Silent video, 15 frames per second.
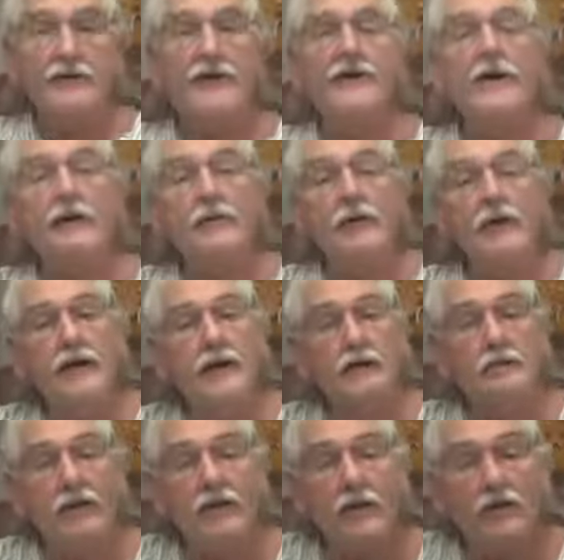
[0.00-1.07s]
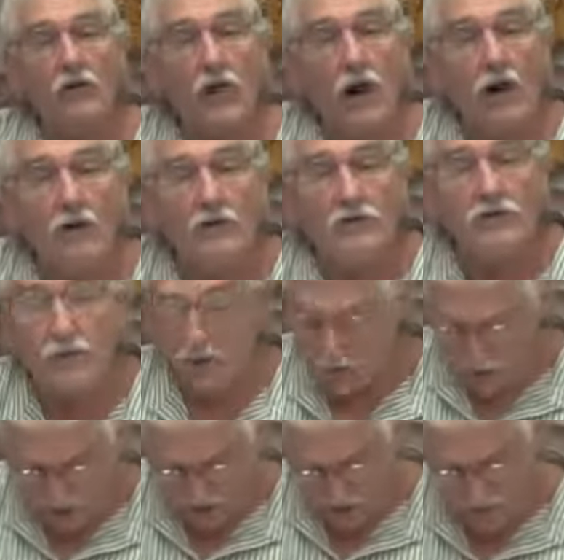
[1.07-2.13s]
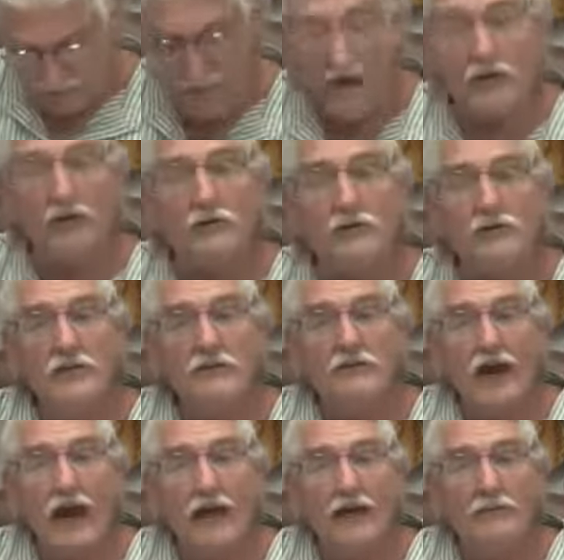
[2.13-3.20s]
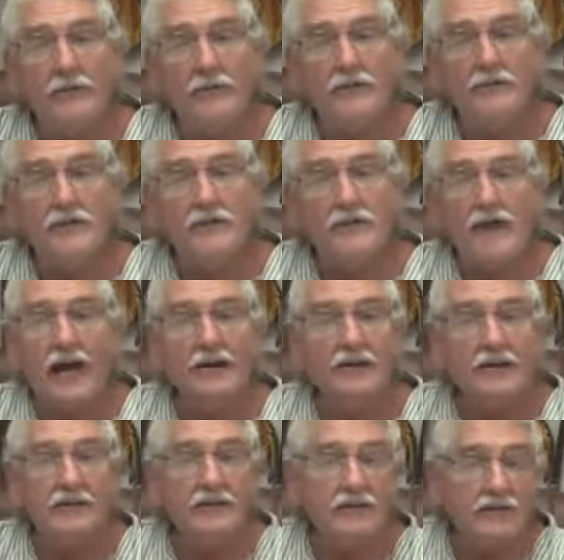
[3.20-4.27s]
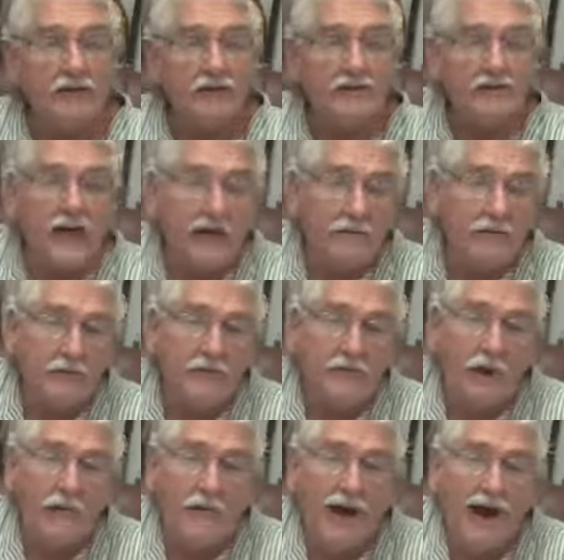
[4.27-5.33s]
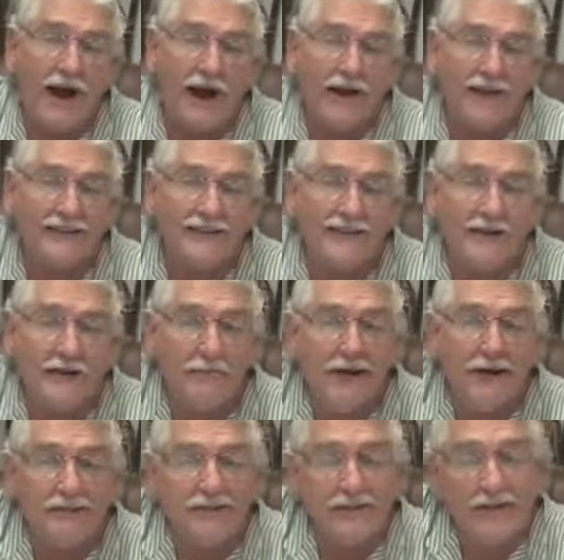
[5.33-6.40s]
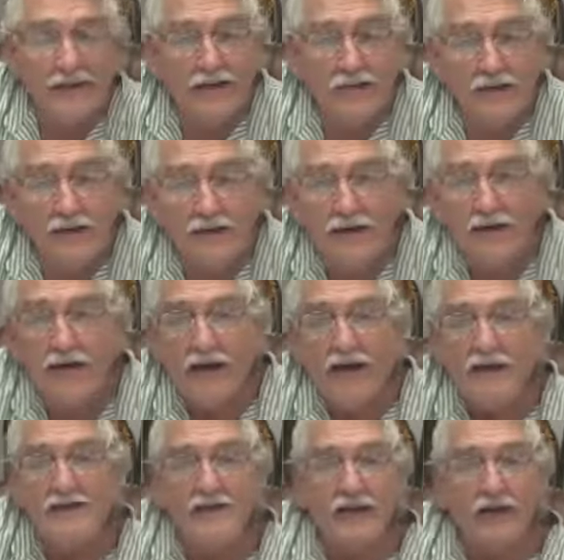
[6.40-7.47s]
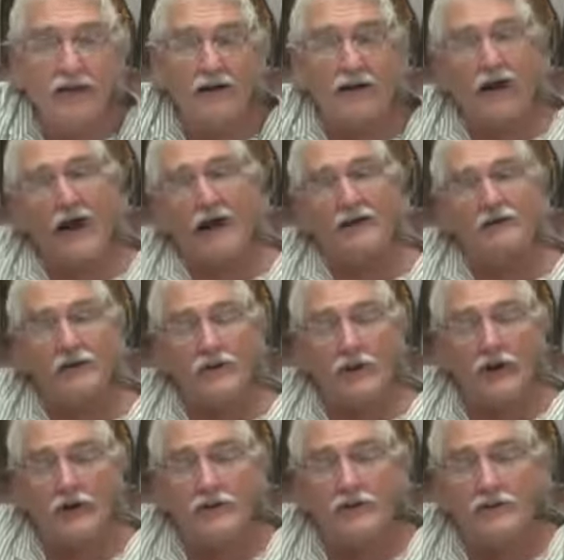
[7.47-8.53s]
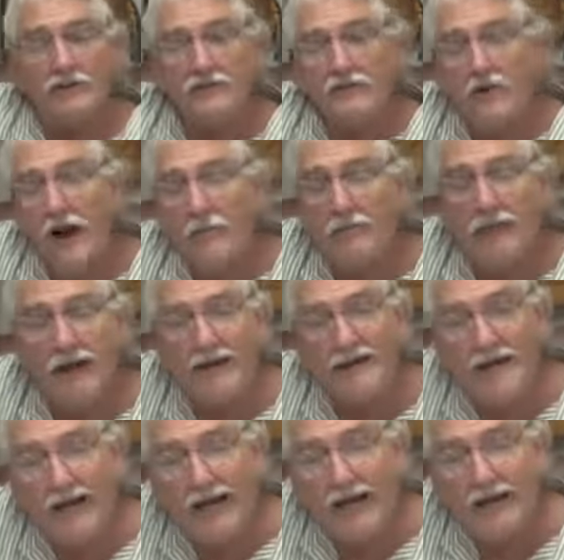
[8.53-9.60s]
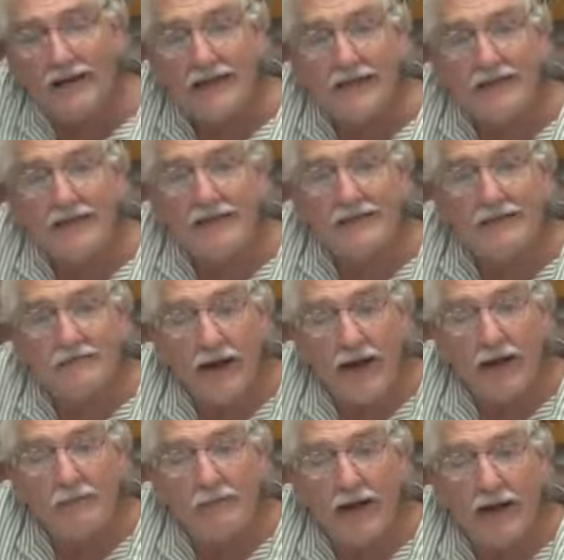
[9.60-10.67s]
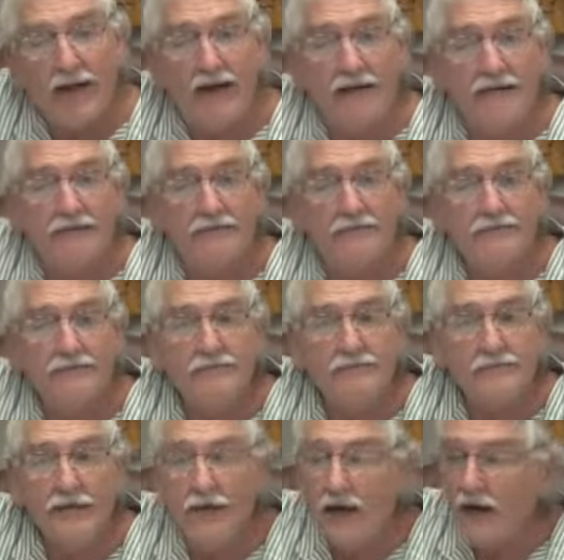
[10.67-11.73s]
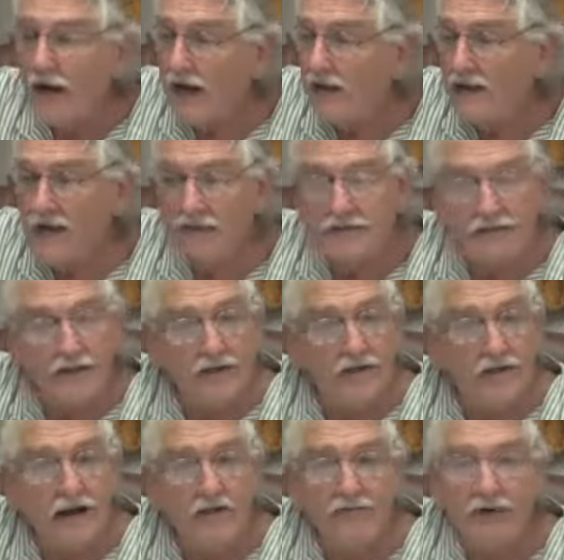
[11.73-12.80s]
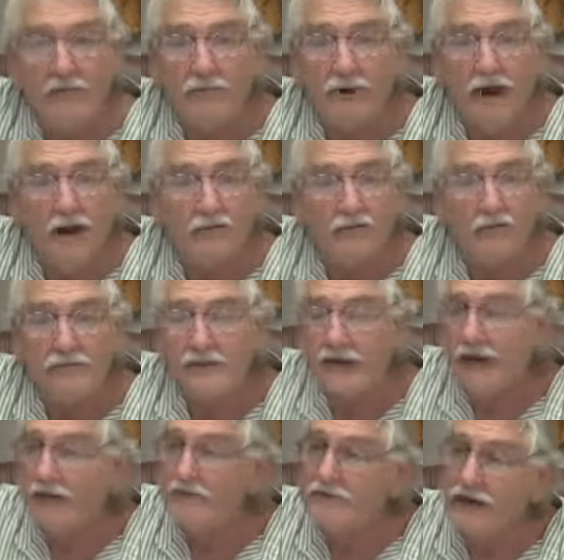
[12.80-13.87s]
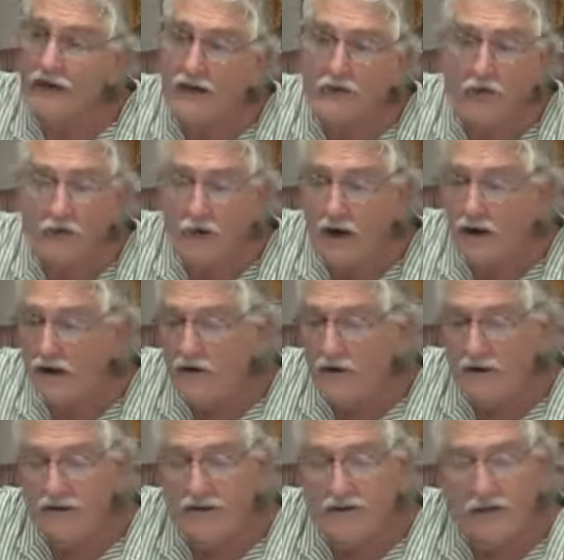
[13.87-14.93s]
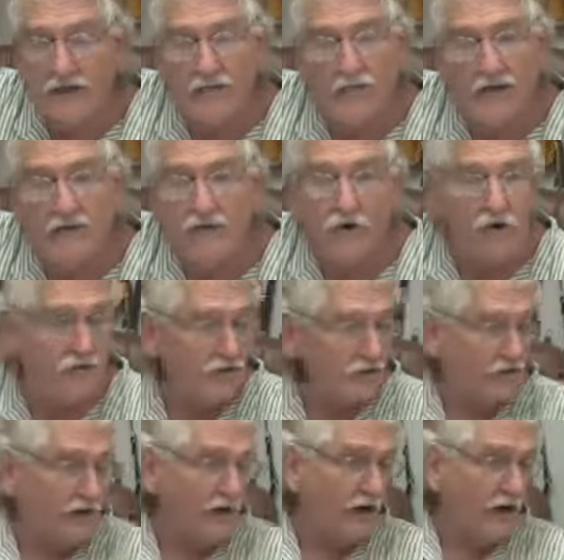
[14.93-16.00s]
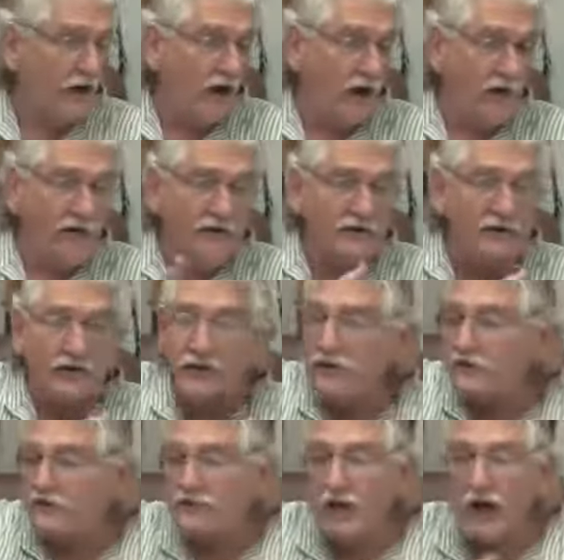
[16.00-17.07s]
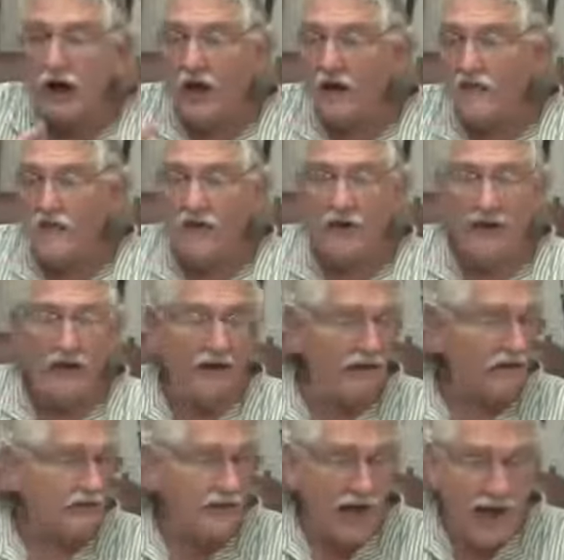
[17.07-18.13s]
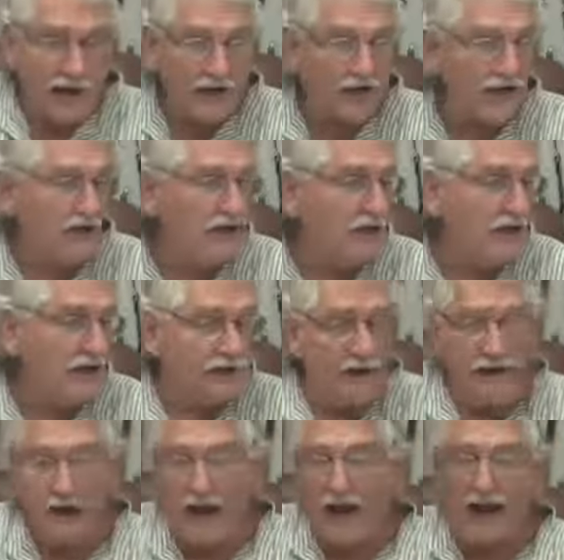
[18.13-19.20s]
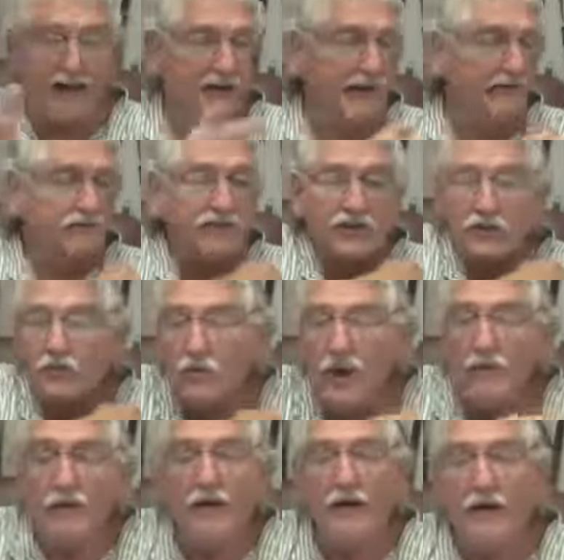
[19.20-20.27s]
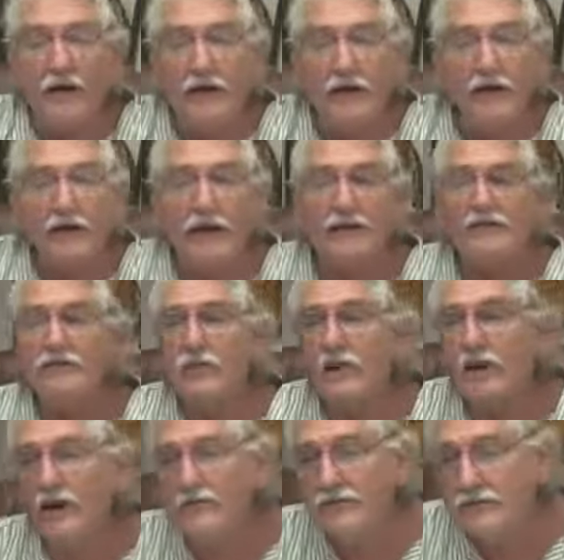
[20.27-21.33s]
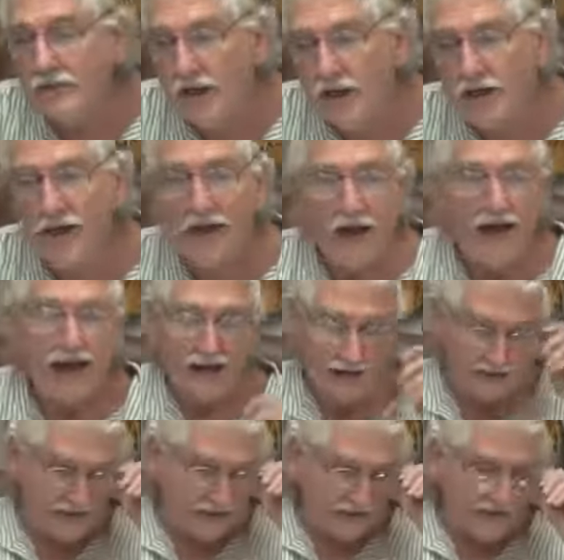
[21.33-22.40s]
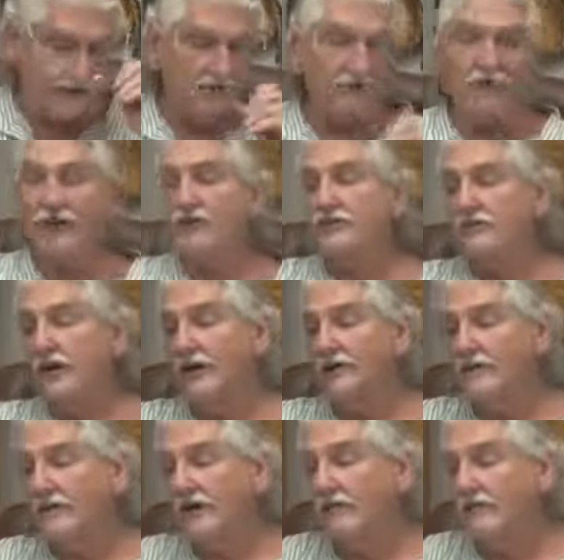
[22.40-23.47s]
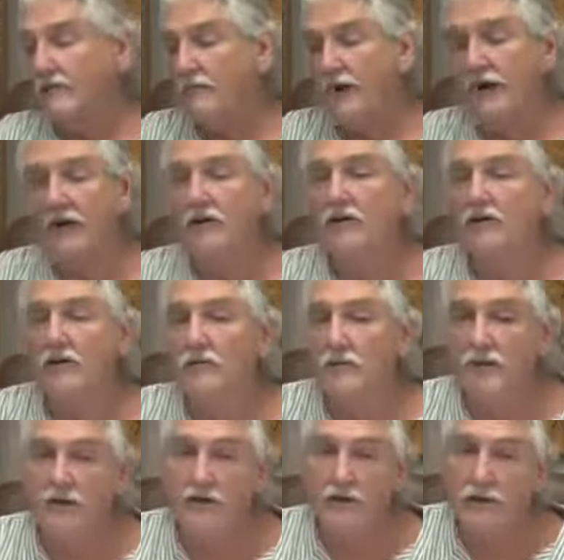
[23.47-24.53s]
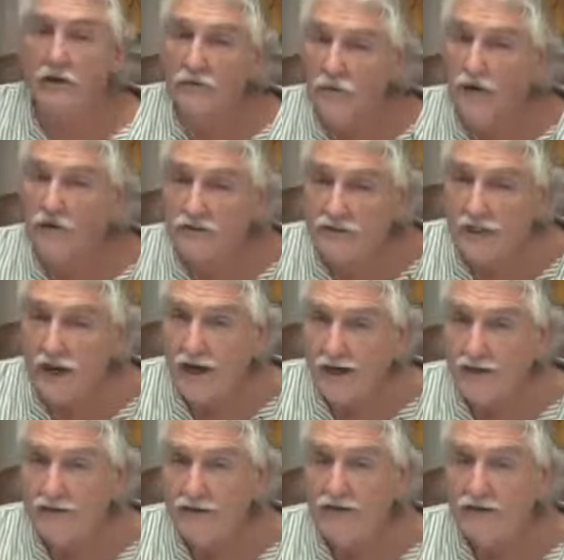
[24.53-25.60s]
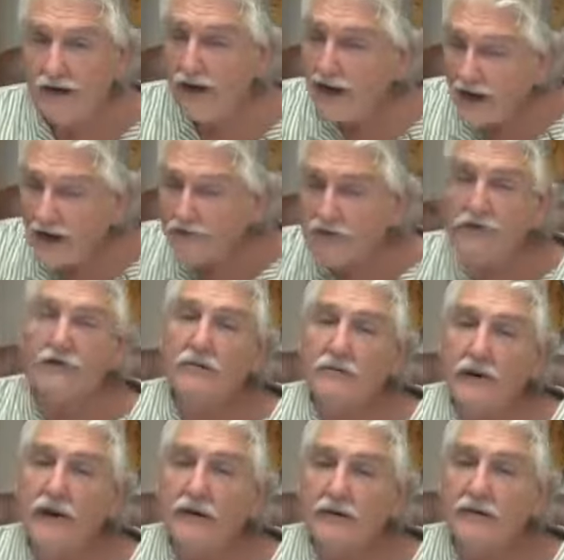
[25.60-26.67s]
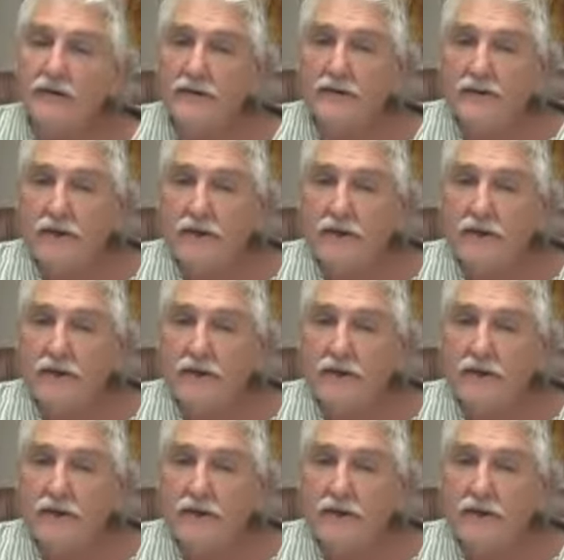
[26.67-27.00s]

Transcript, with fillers: They come in here by the groves with all the minerals and vitamins and digestive enzymes and probiotics and MSM and cell life and all this crap like that that's man-made and they still have their problems. And I'm saying, well, why are you in seeing me for? If you've been on all this good stuff and it's that good and it, it gives you remedy, that's what I'm saying. I can see the frustration of the medical community on one side. I have to admit